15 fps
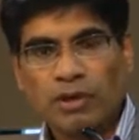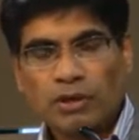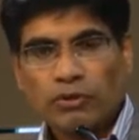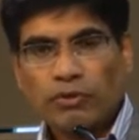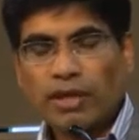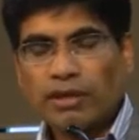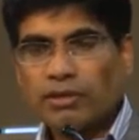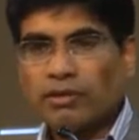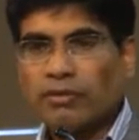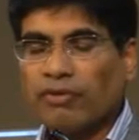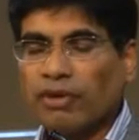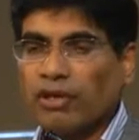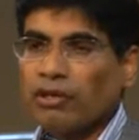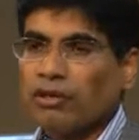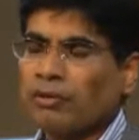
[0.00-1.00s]
So that's a
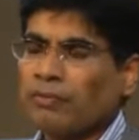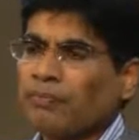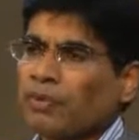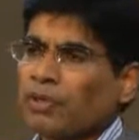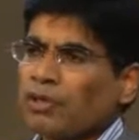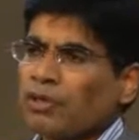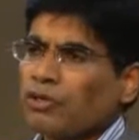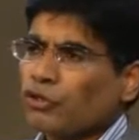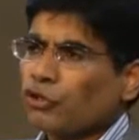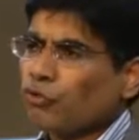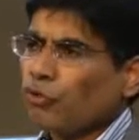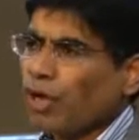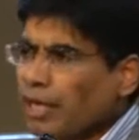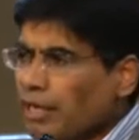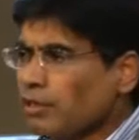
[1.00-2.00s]
very
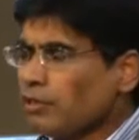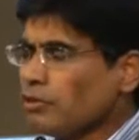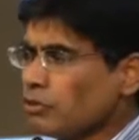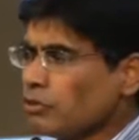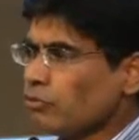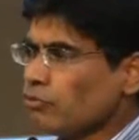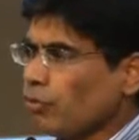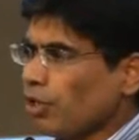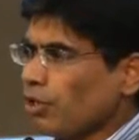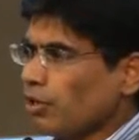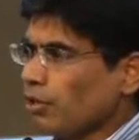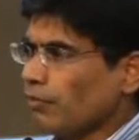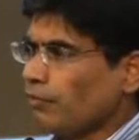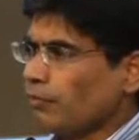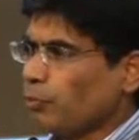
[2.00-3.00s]
strange way
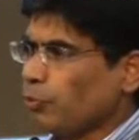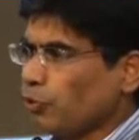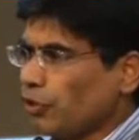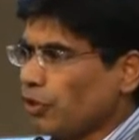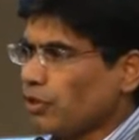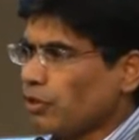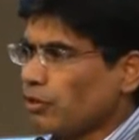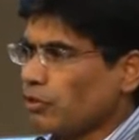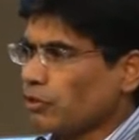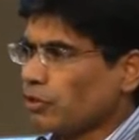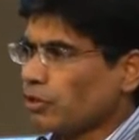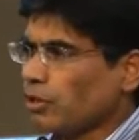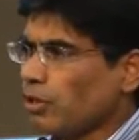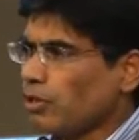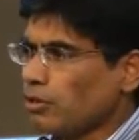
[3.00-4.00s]
of putting this
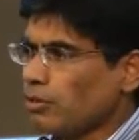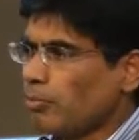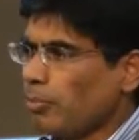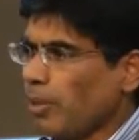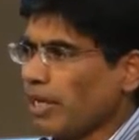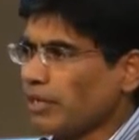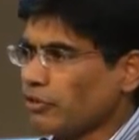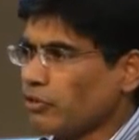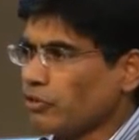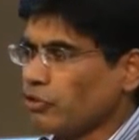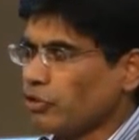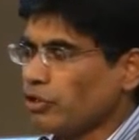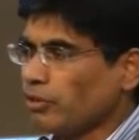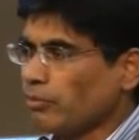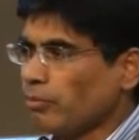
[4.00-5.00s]
kind of
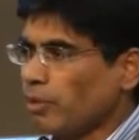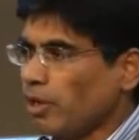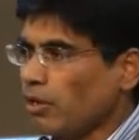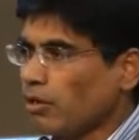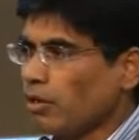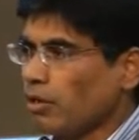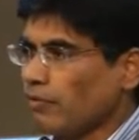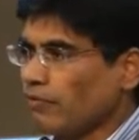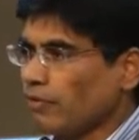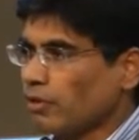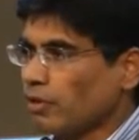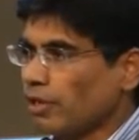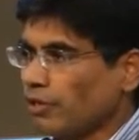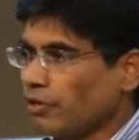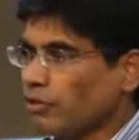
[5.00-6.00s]
passage in the middle of a
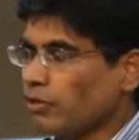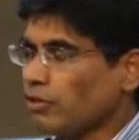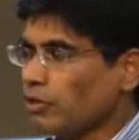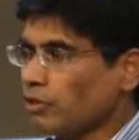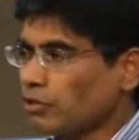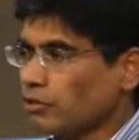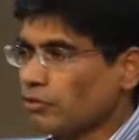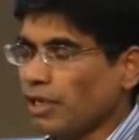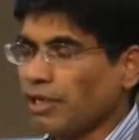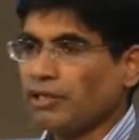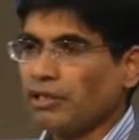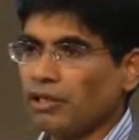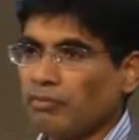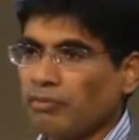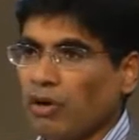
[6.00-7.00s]
letter he's
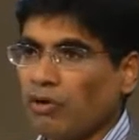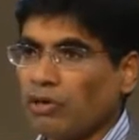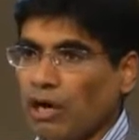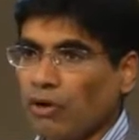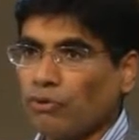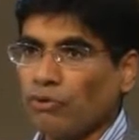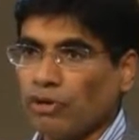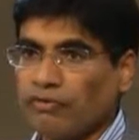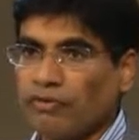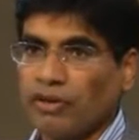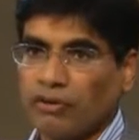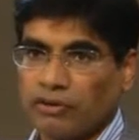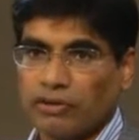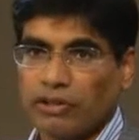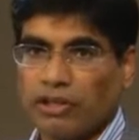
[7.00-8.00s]
writing about how to live a
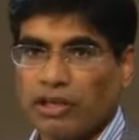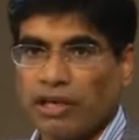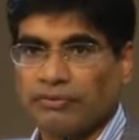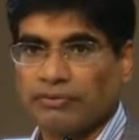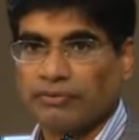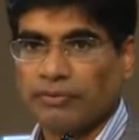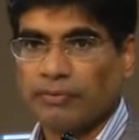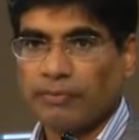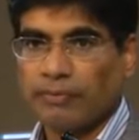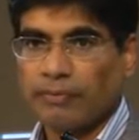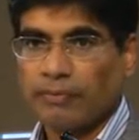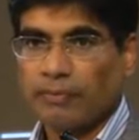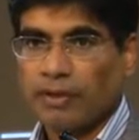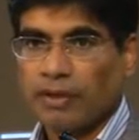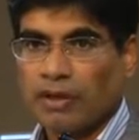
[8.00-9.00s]
Christian life.
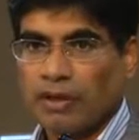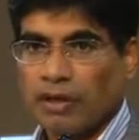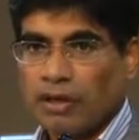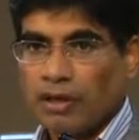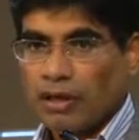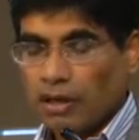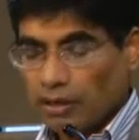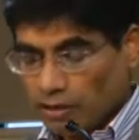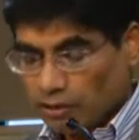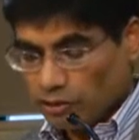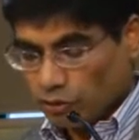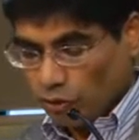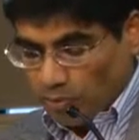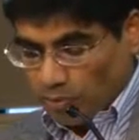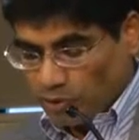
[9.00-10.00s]
And he
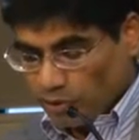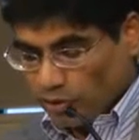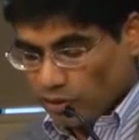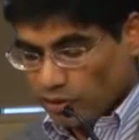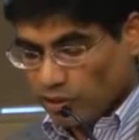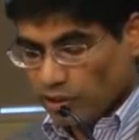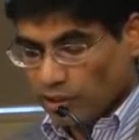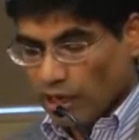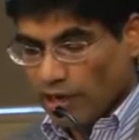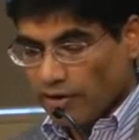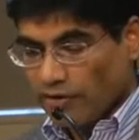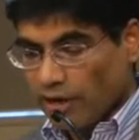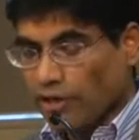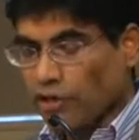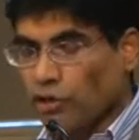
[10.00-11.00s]
stops here and says, I
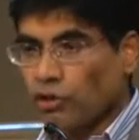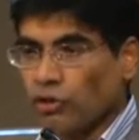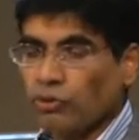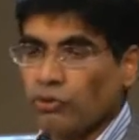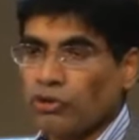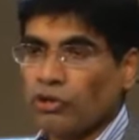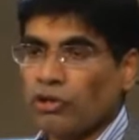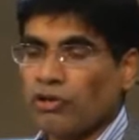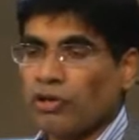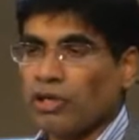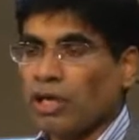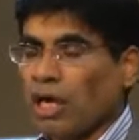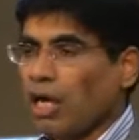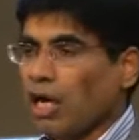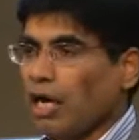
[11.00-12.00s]
write to you
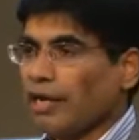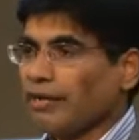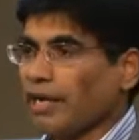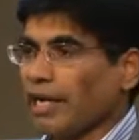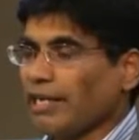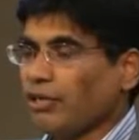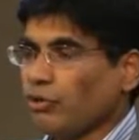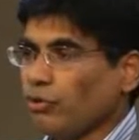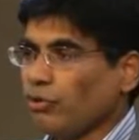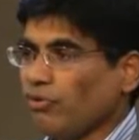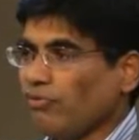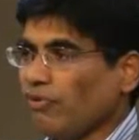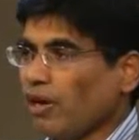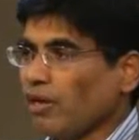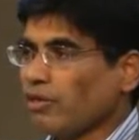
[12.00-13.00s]
children, I write to
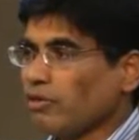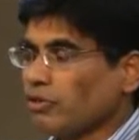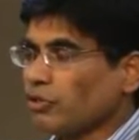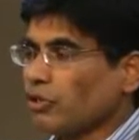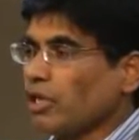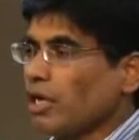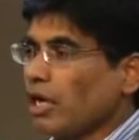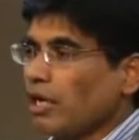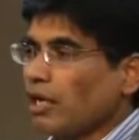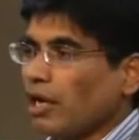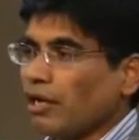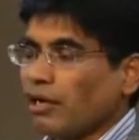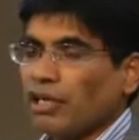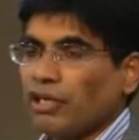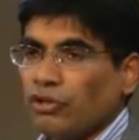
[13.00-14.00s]
you fathers, and
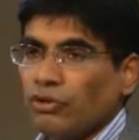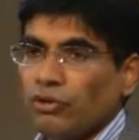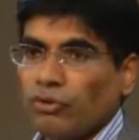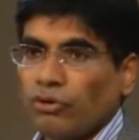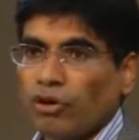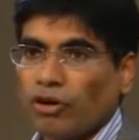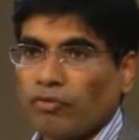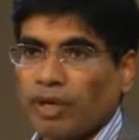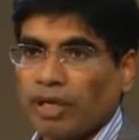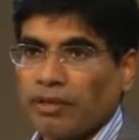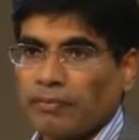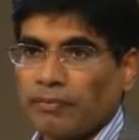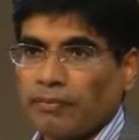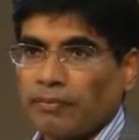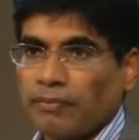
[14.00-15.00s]
I write to you young men.